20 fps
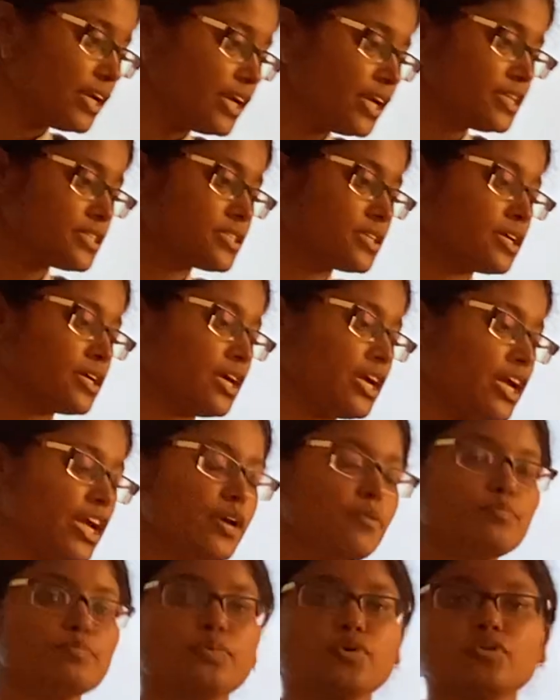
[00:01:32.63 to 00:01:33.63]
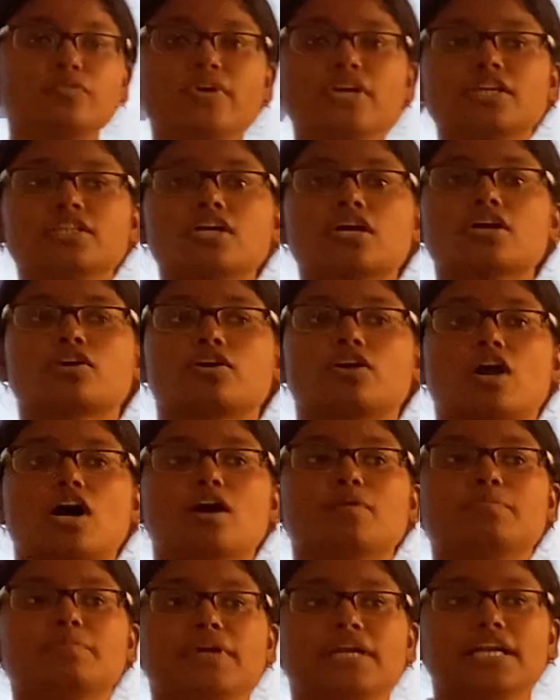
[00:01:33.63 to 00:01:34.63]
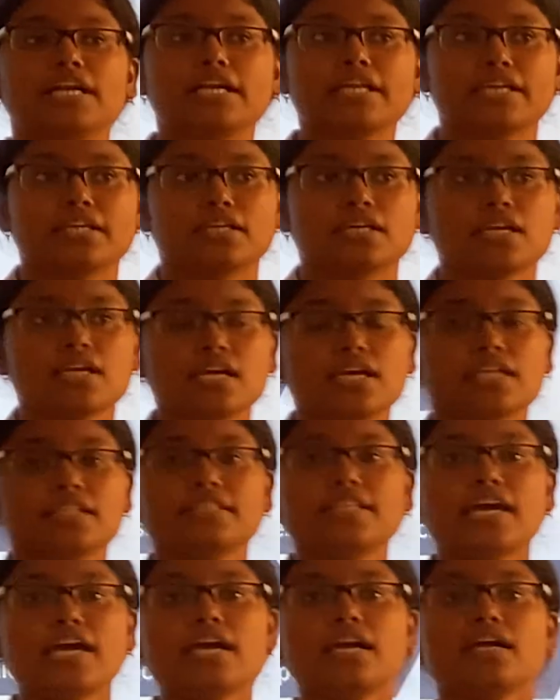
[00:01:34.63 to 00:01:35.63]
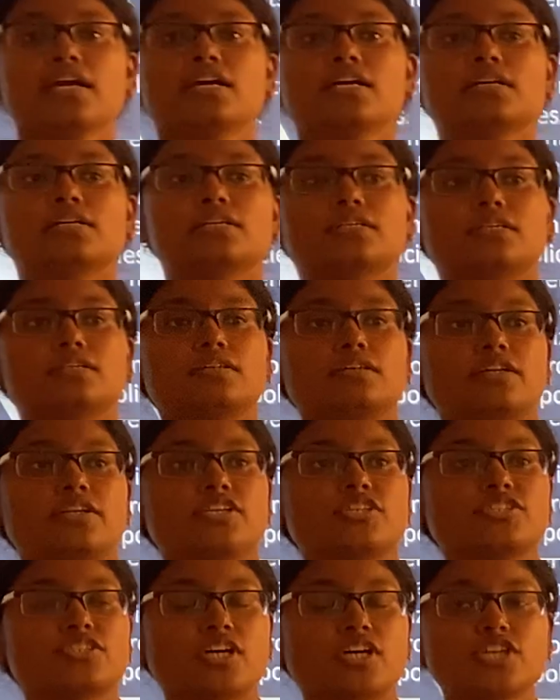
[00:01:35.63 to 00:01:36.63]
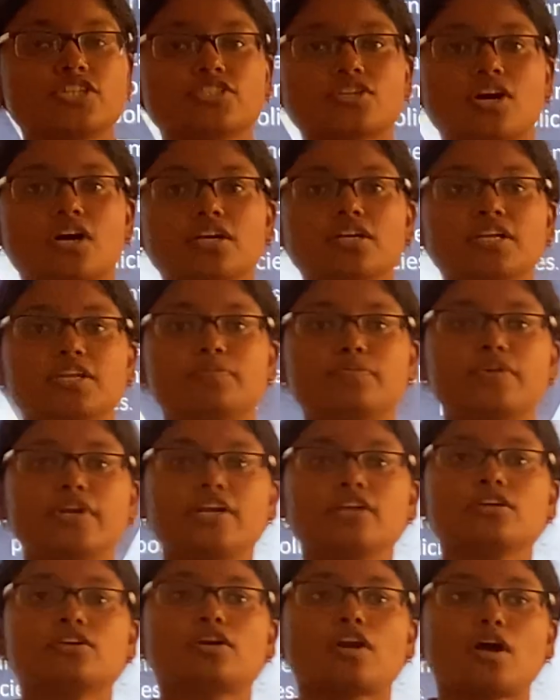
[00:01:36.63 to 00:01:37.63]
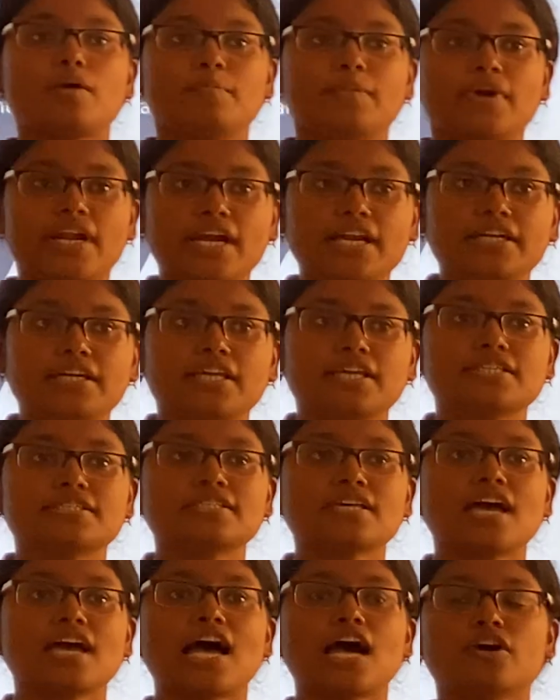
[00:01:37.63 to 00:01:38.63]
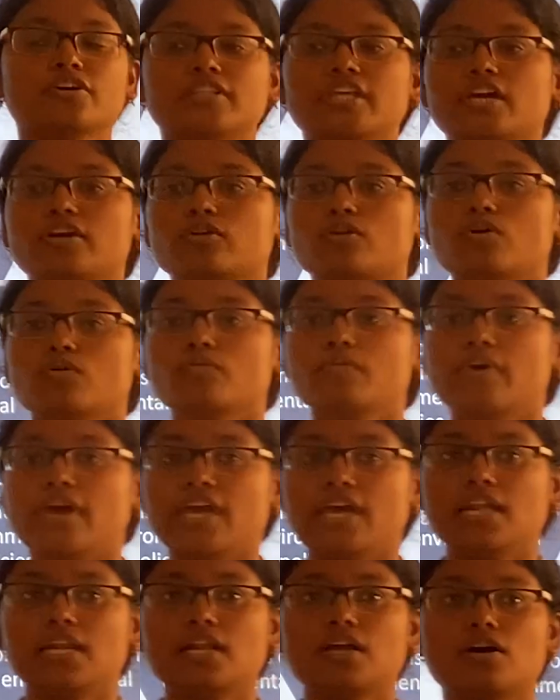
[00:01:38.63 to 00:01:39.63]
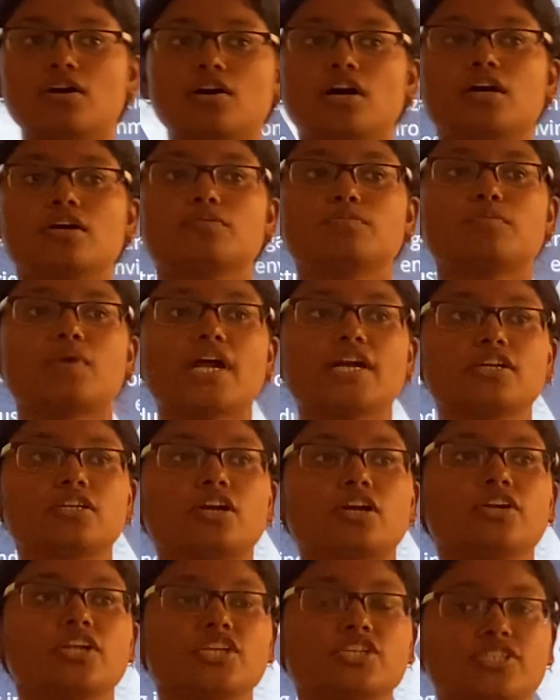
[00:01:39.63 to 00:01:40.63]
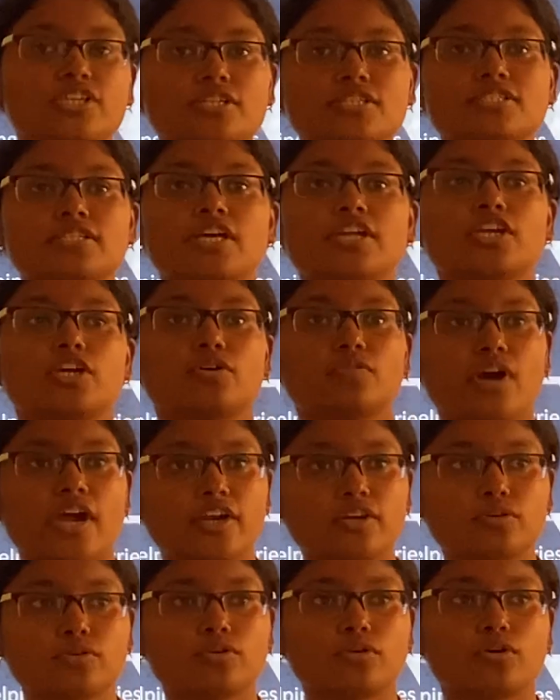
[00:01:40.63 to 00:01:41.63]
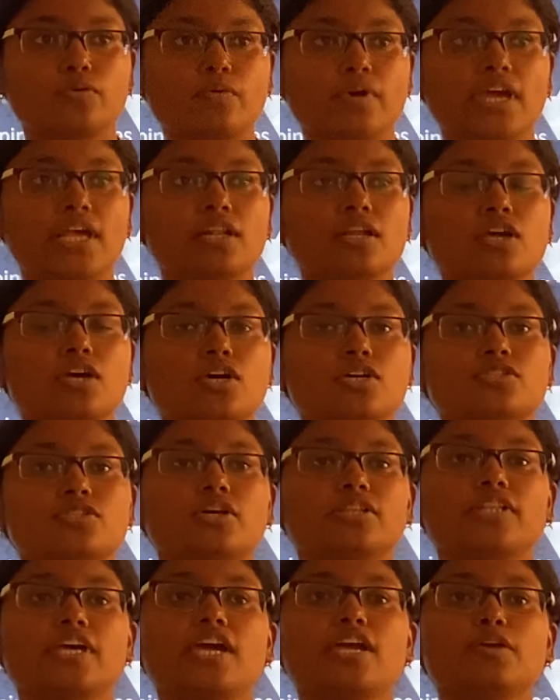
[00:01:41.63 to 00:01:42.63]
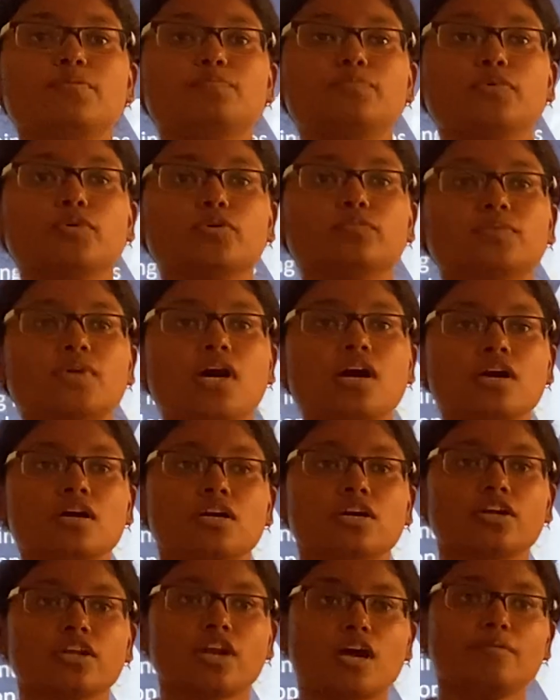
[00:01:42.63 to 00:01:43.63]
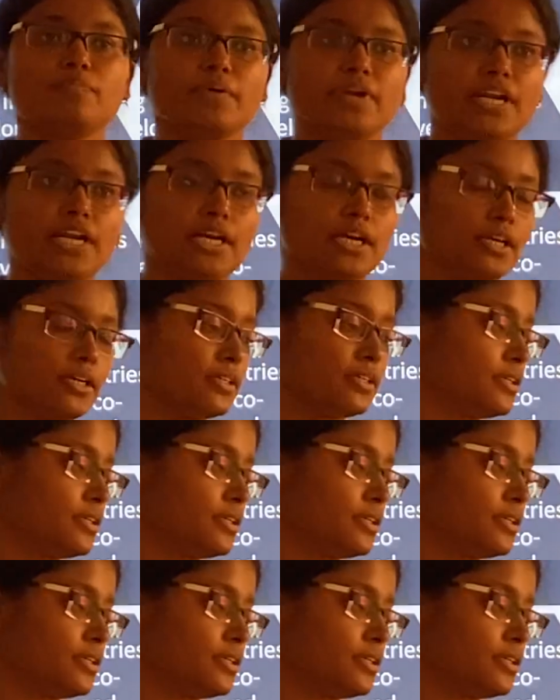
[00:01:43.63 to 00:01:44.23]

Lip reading: is improving the crop yielding. They research on different crop varieties, how they grow well or what conditions they require to grow well. So they improve the crop yield.